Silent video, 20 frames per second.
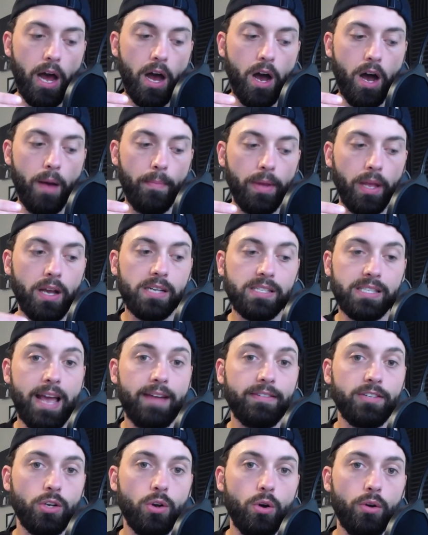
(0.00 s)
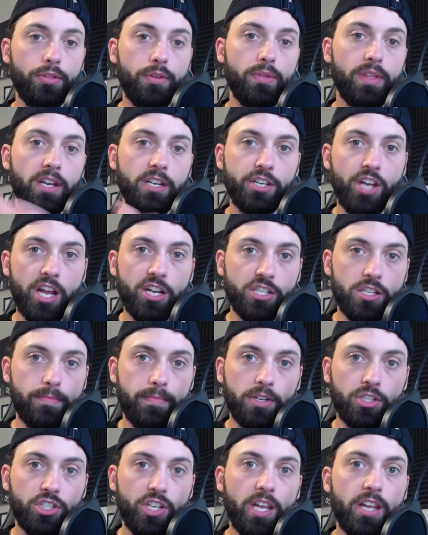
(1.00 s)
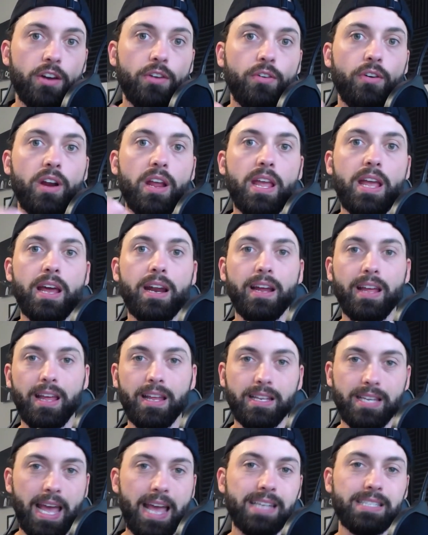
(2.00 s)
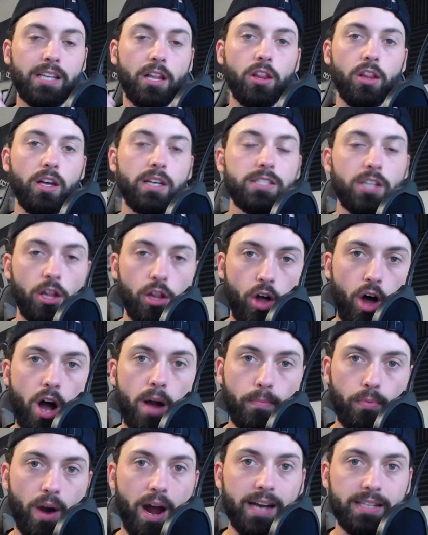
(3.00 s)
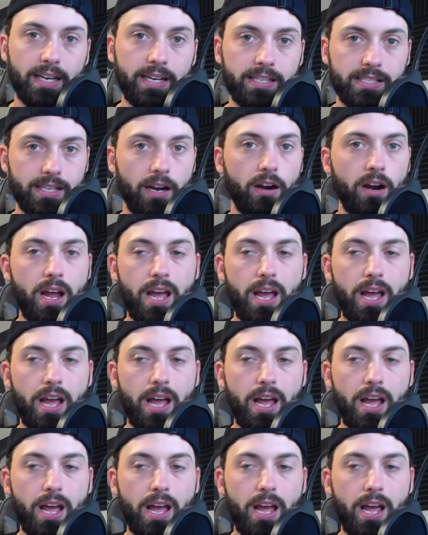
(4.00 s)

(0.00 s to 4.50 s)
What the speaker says: Because they have to go through, they change the machinery, and it's a long process.